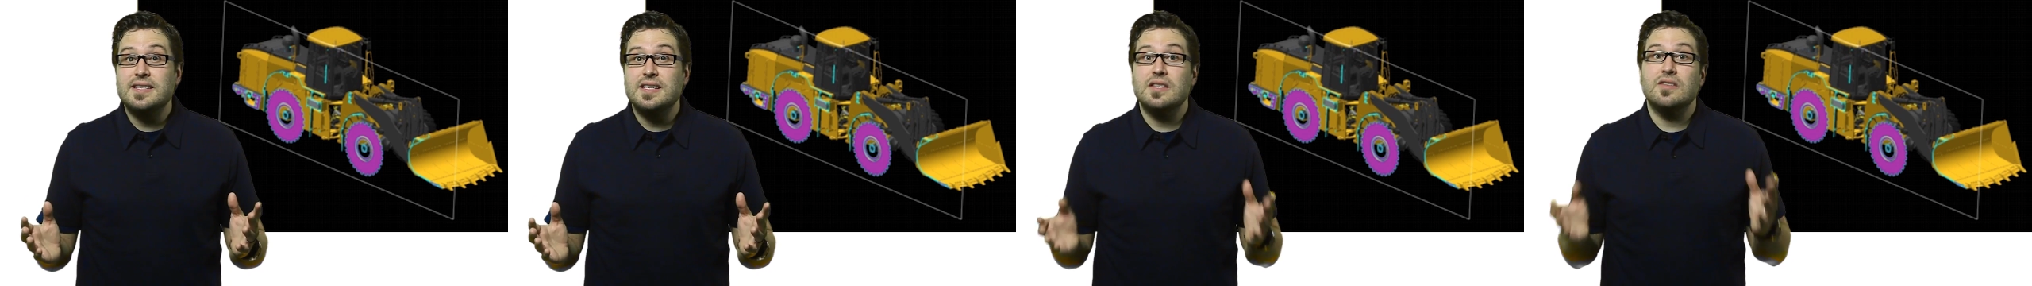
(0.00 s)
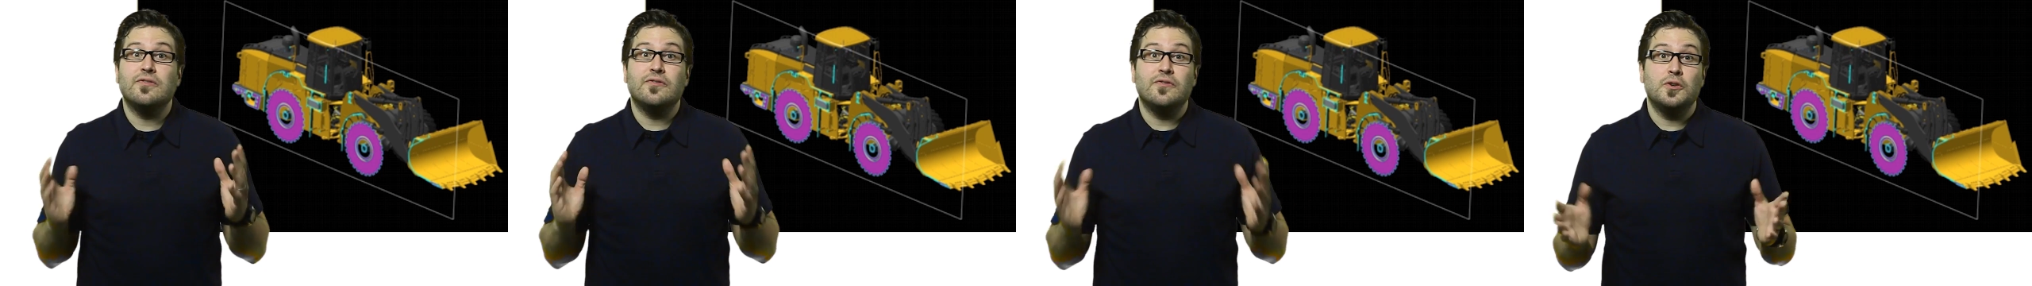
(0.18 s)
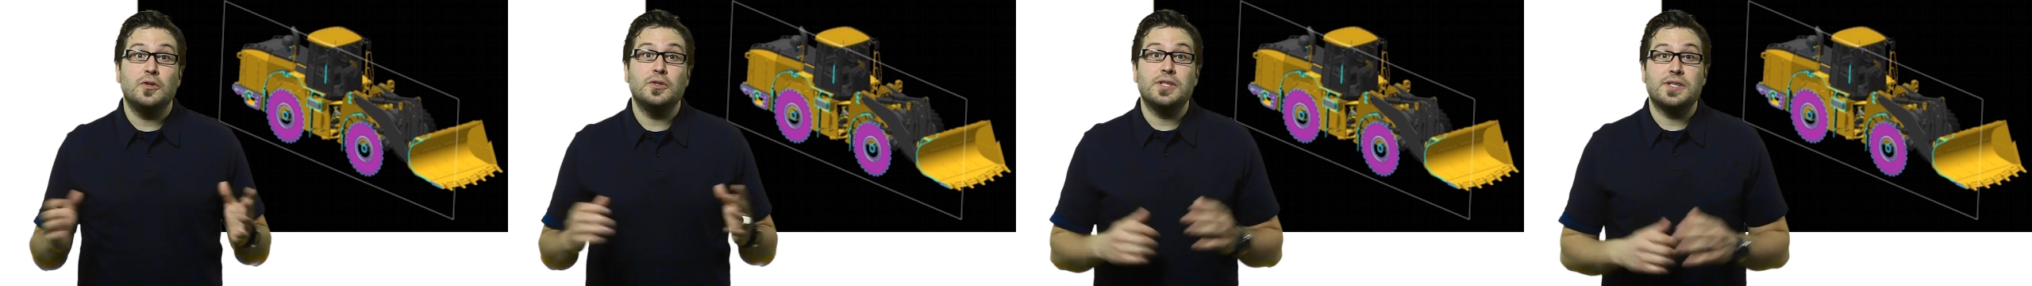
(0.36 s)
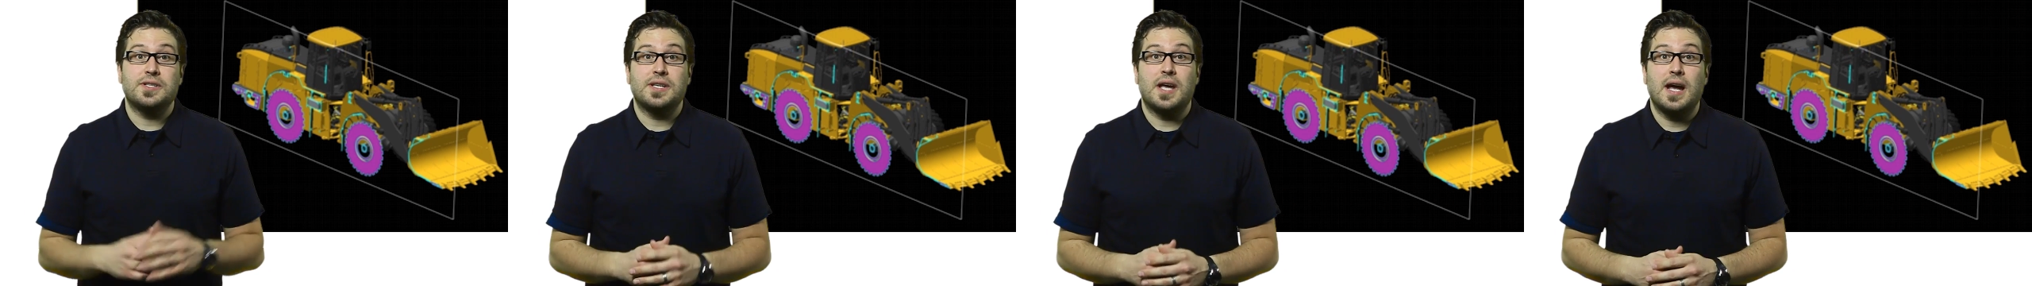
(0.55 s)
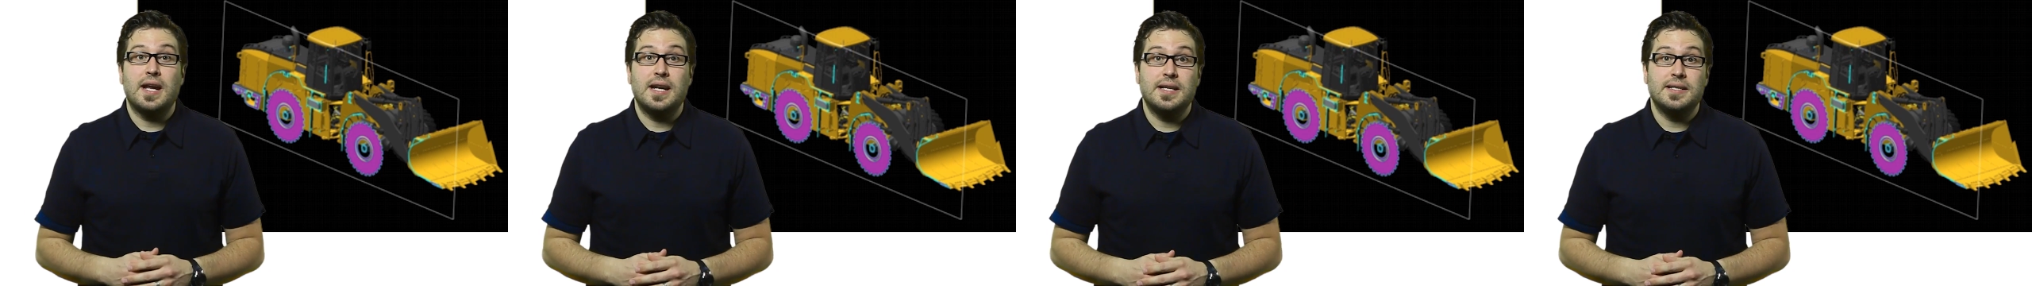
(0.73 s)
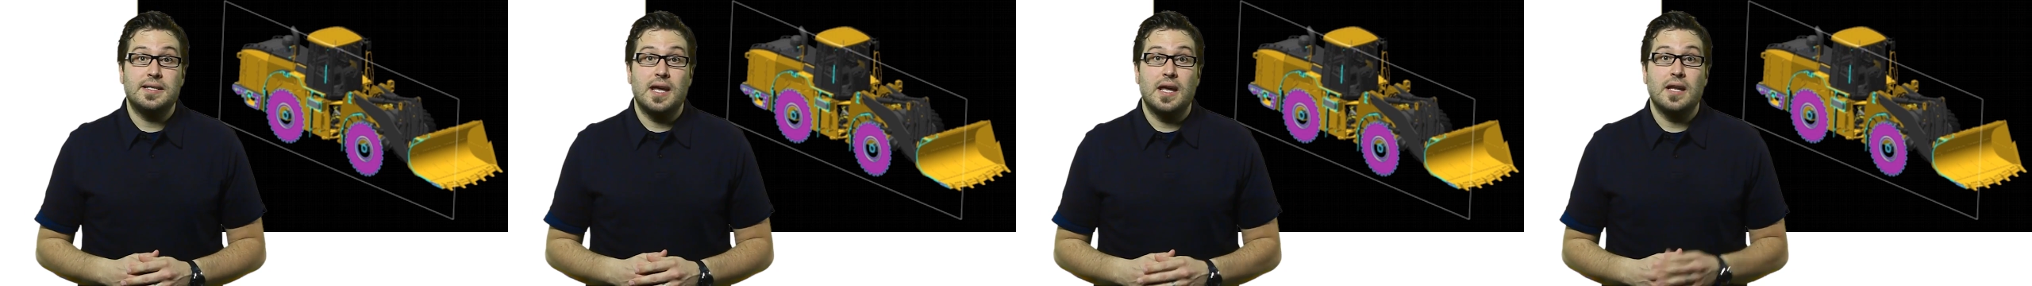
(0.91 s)
see the full
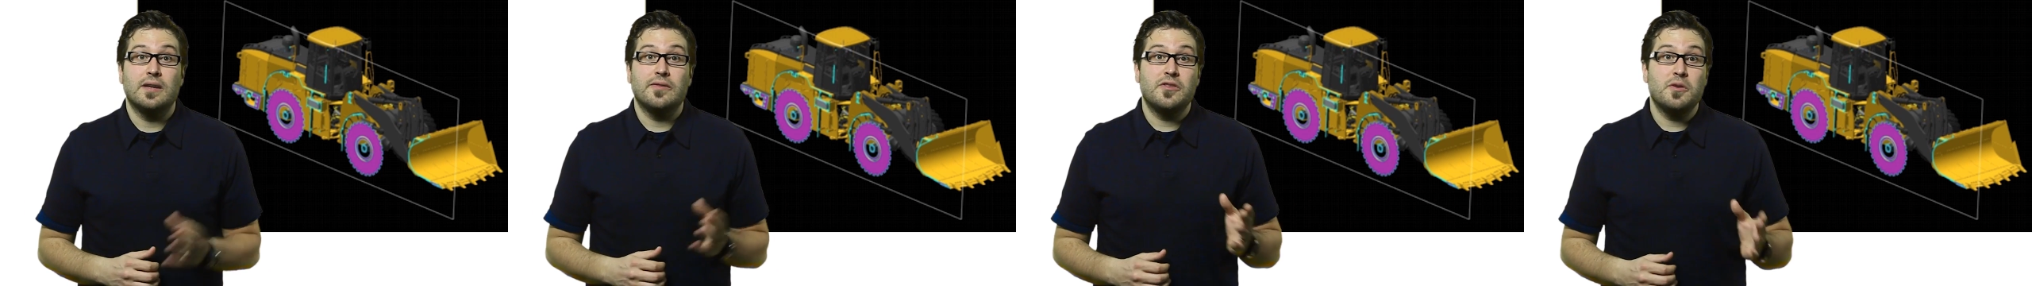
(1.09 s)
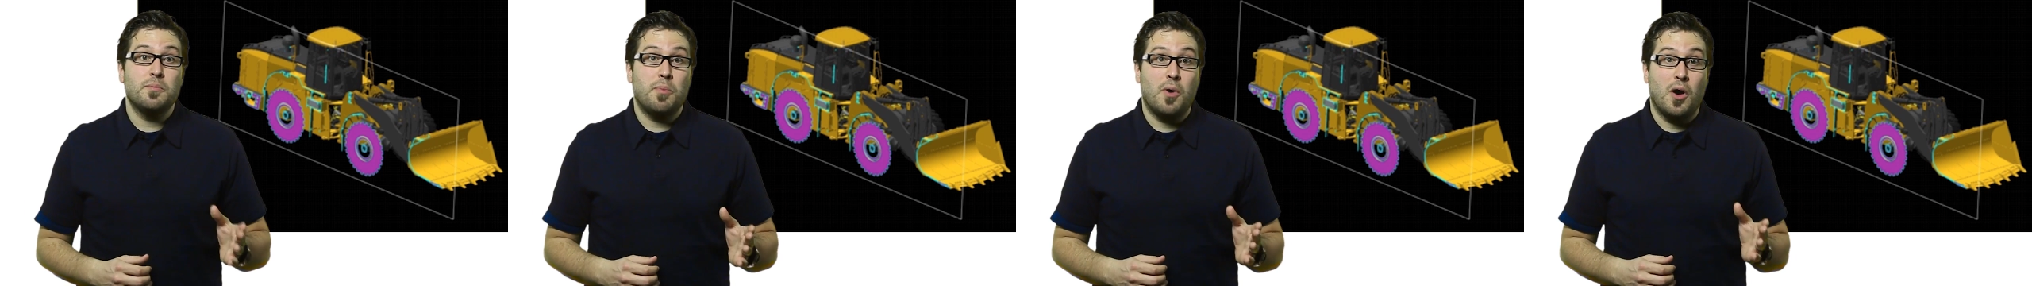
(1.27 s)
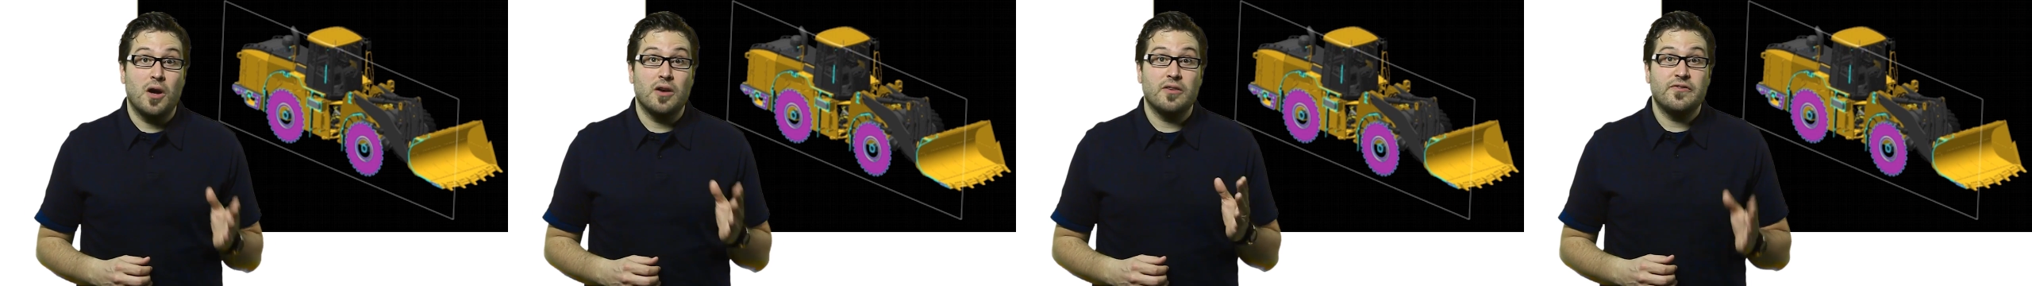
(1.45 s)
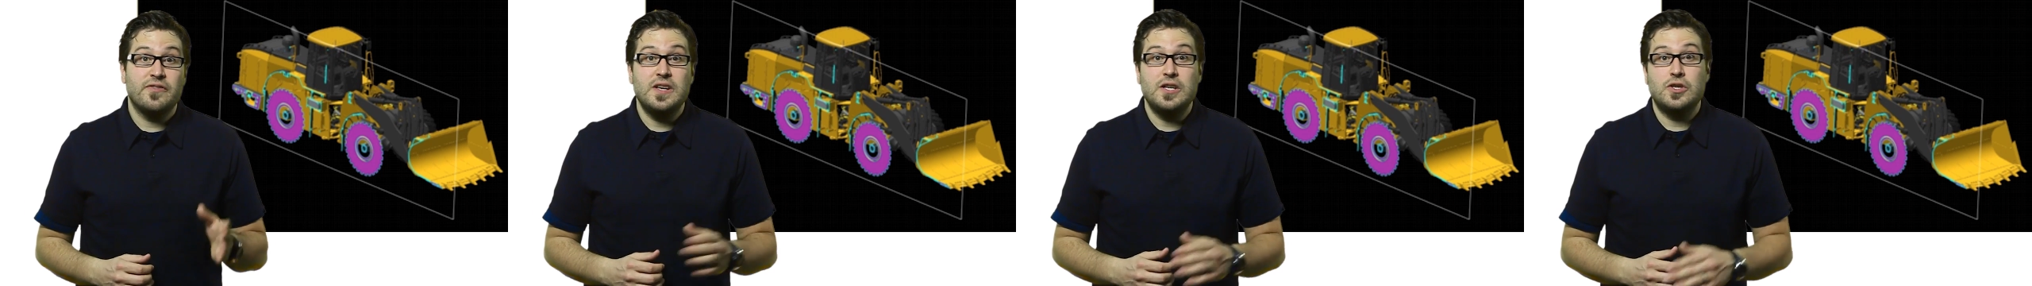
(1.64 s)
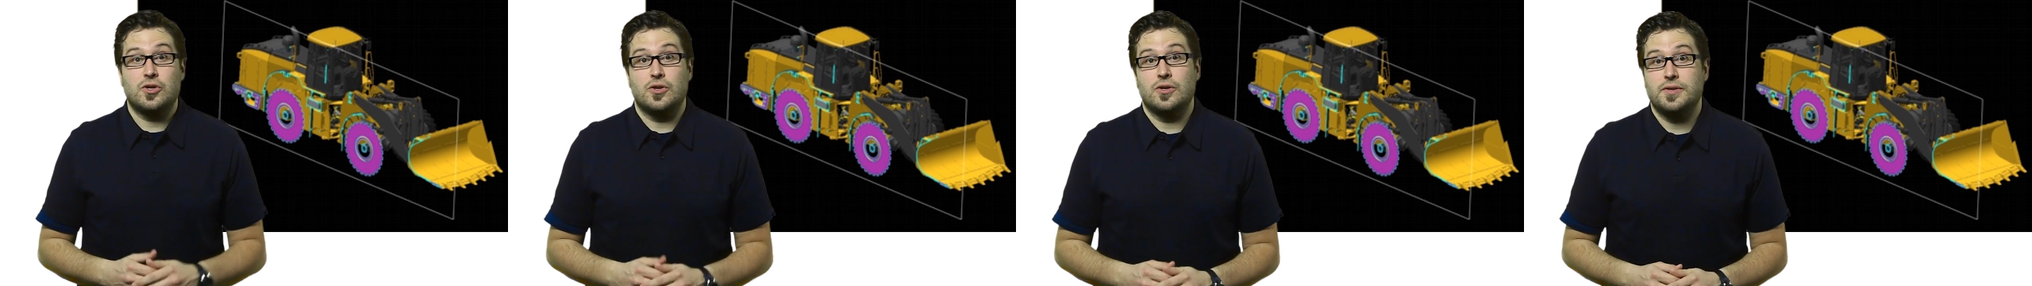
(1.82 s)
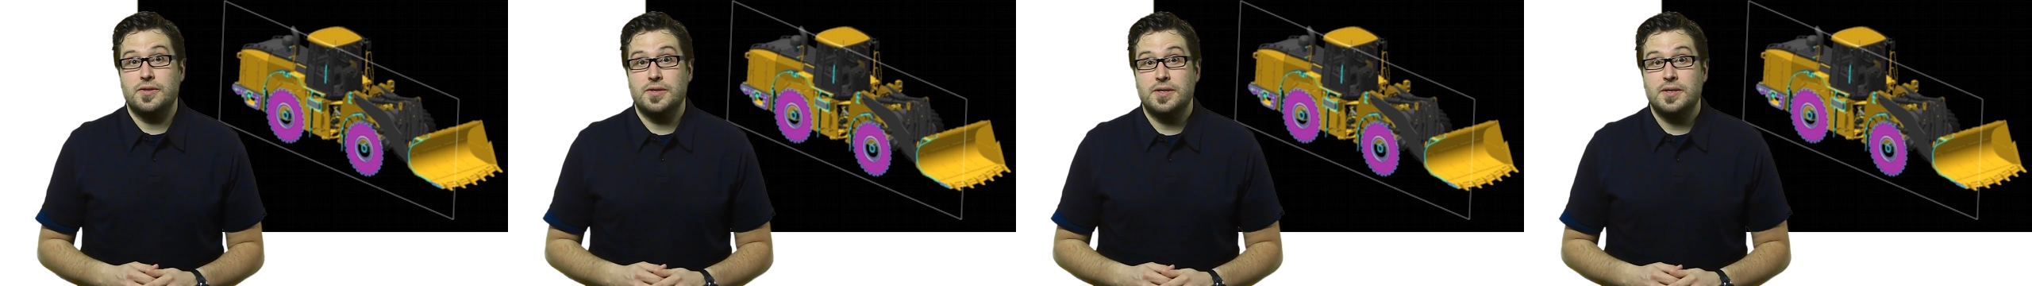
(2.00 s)
design intent of the part
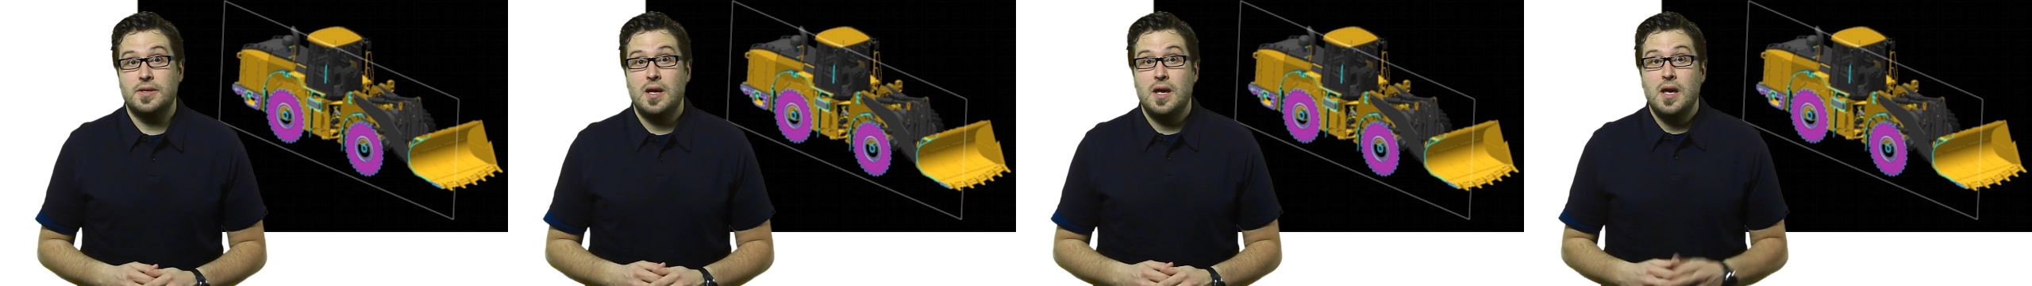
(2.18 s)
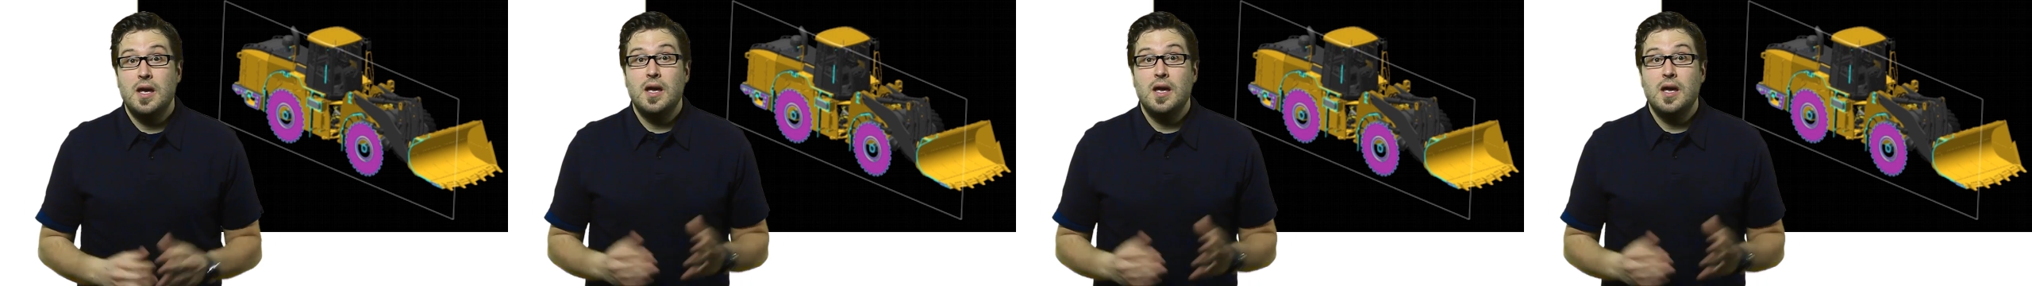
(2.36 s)
features.